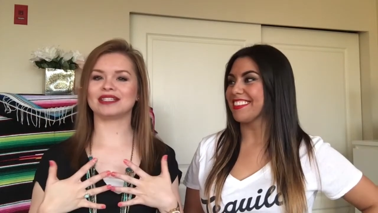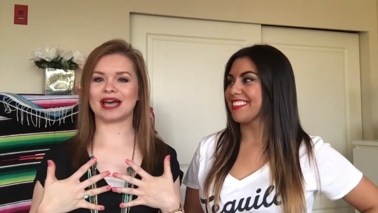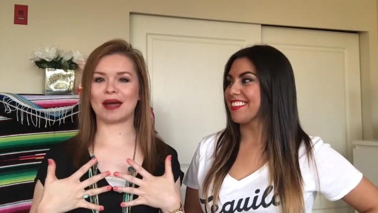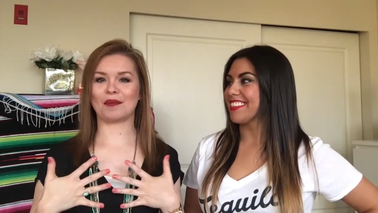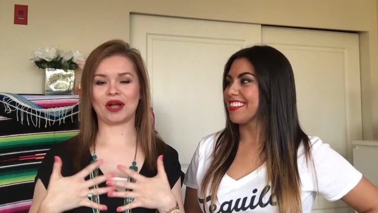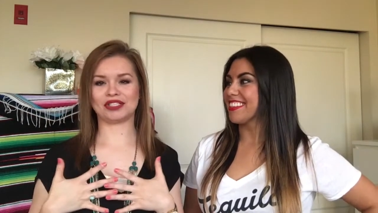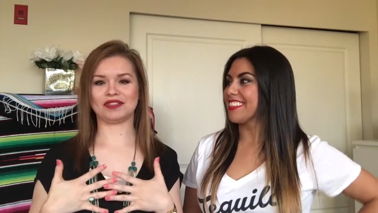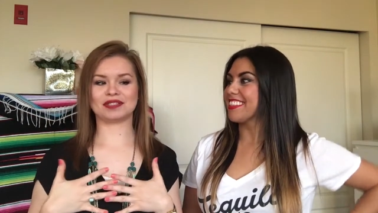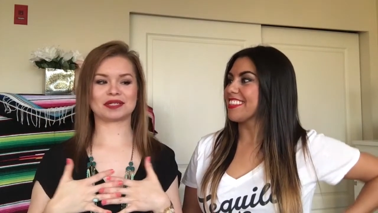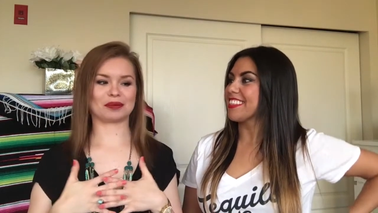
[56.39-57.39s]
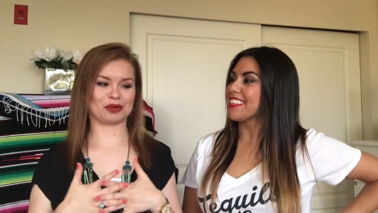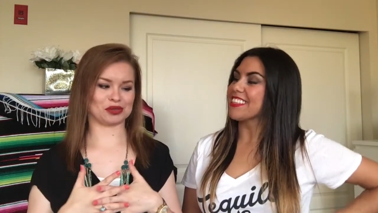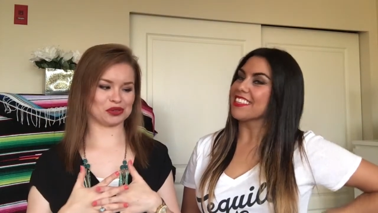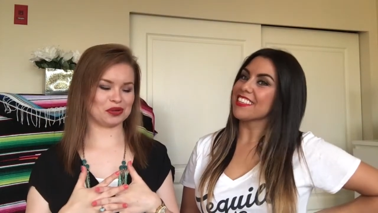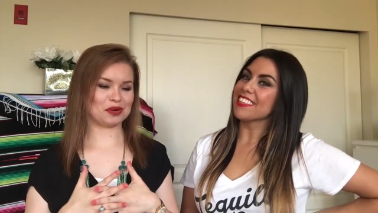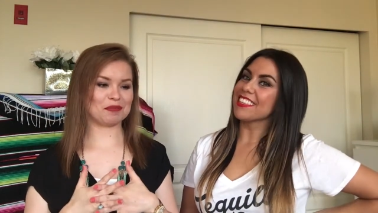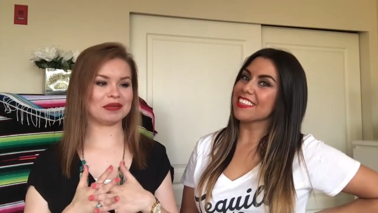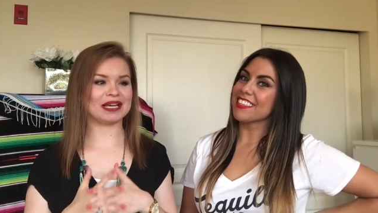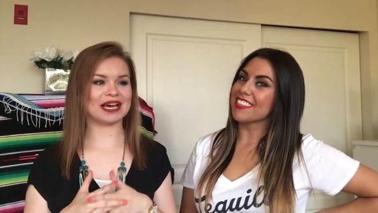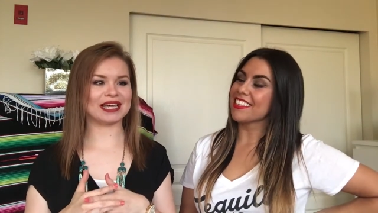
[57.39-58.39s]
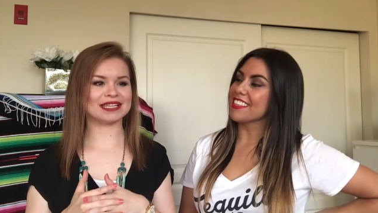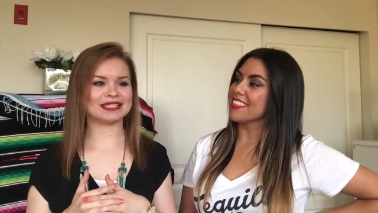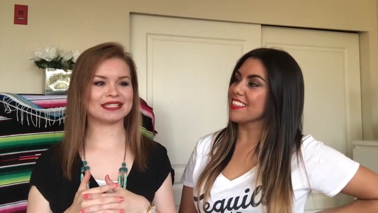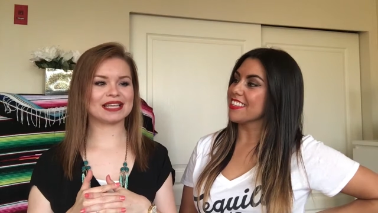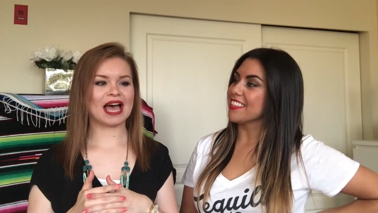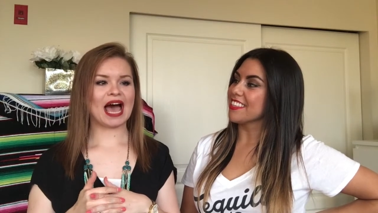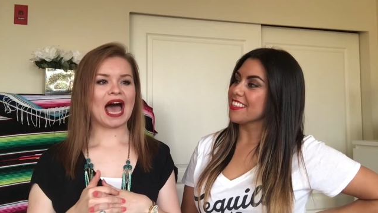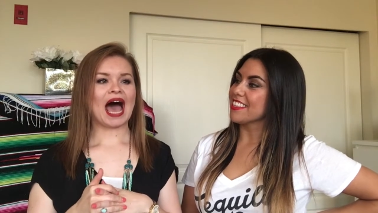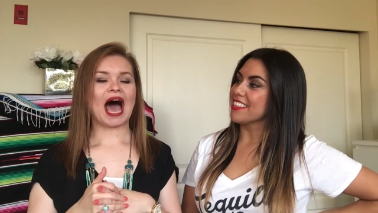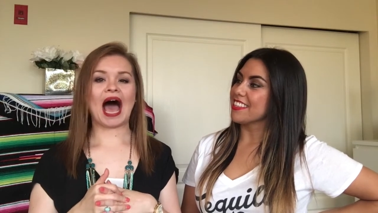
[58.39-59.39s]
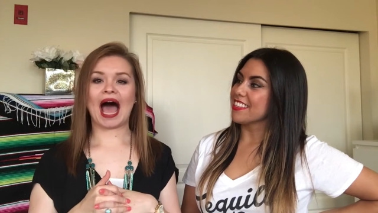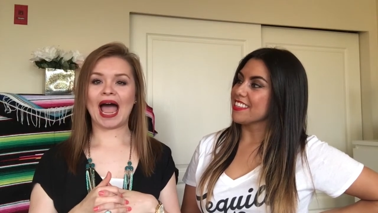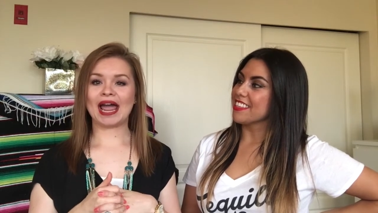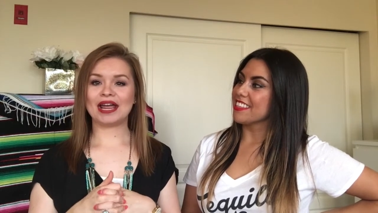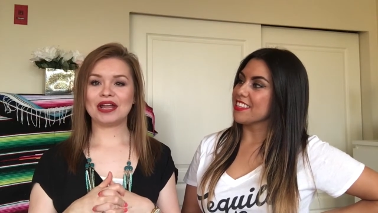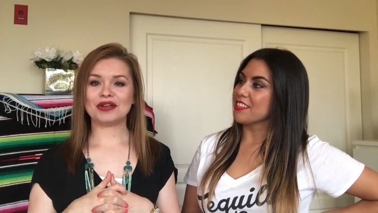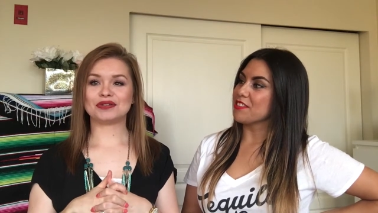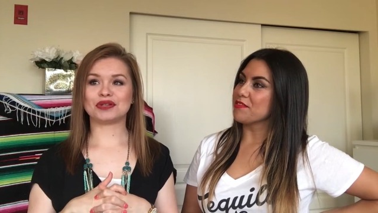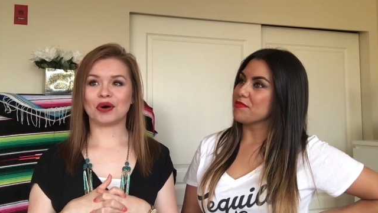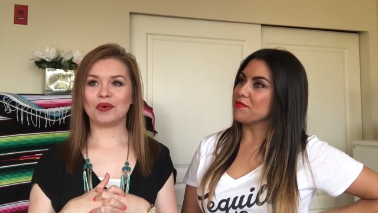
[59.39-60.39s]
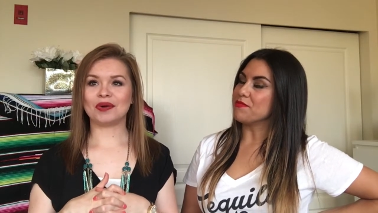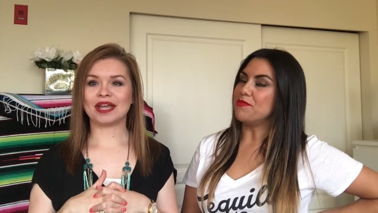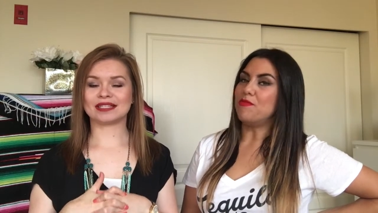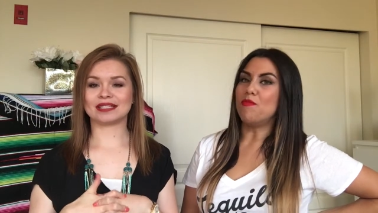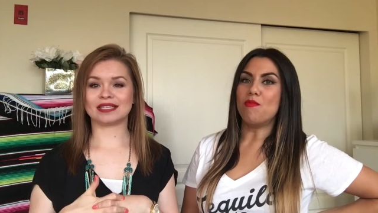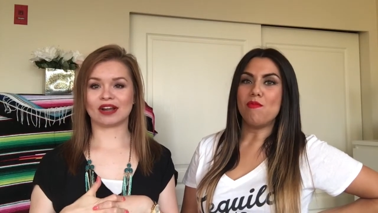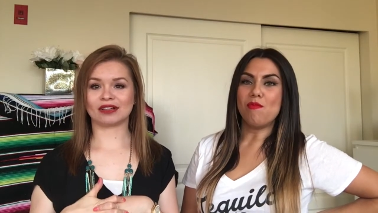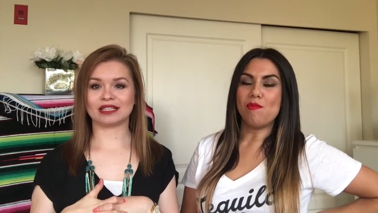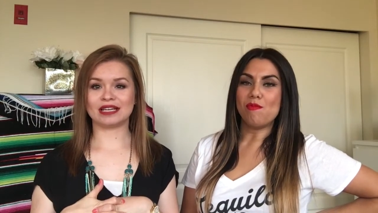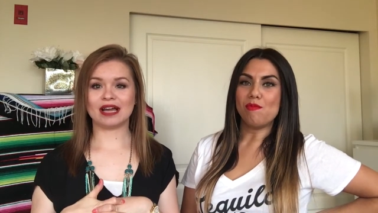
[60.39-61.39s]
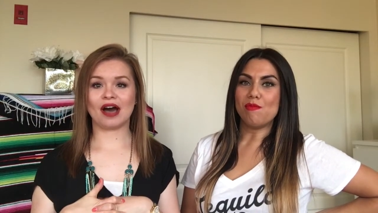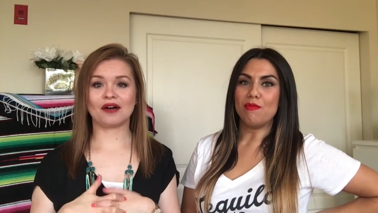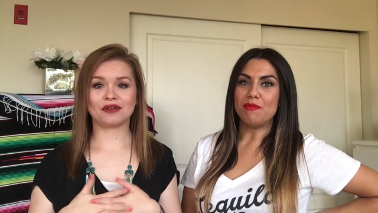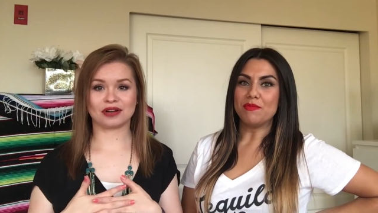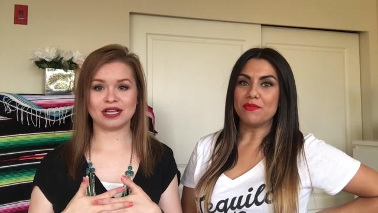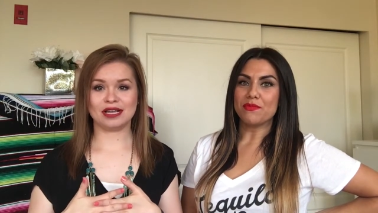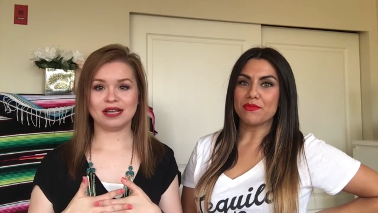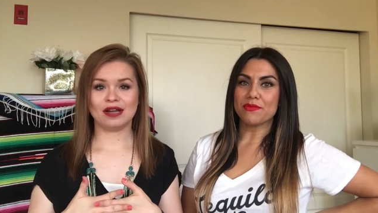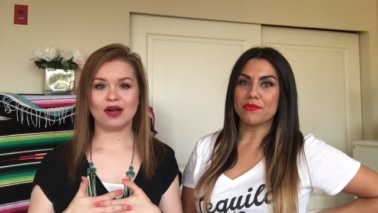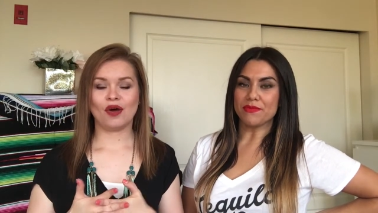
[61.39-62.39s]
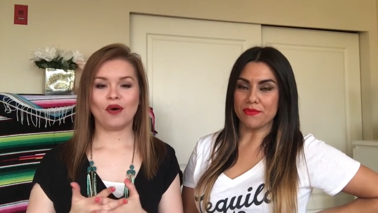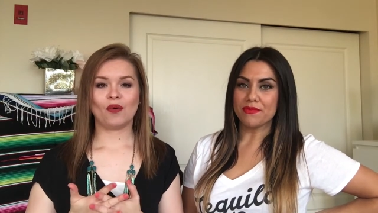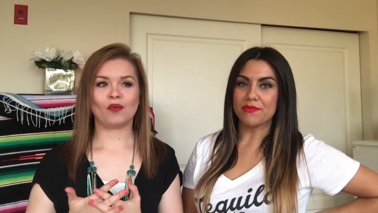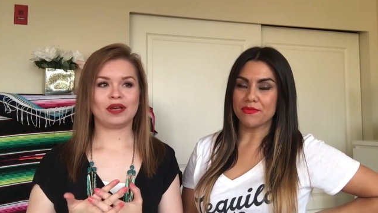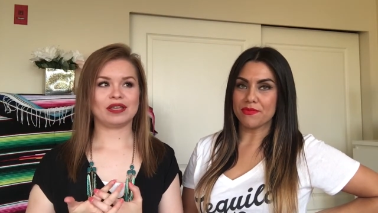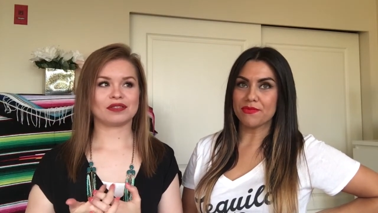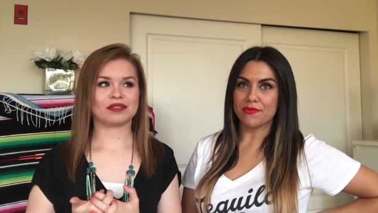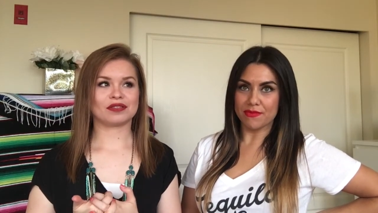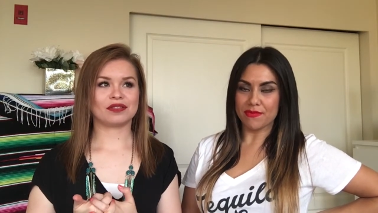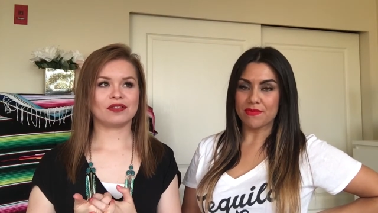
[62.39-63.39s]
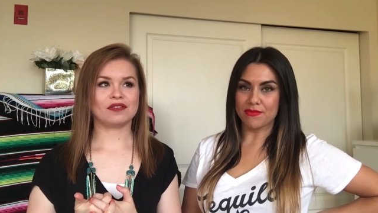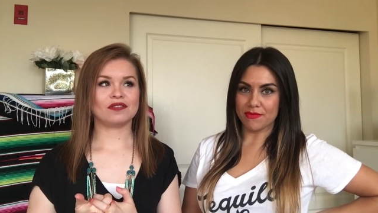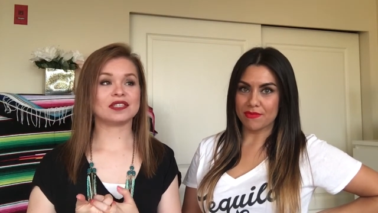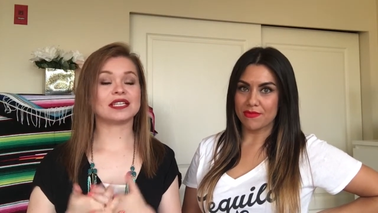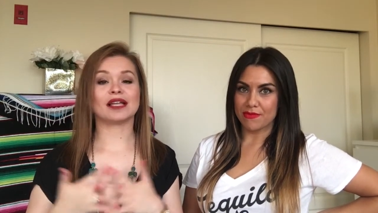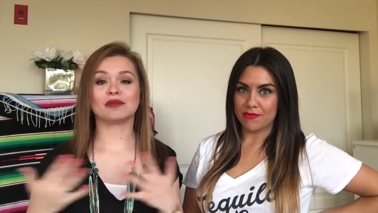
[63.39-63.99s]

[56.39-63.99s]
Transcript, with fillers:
Speaker 1: hard time watching this commercial because I don't necessarily agree with the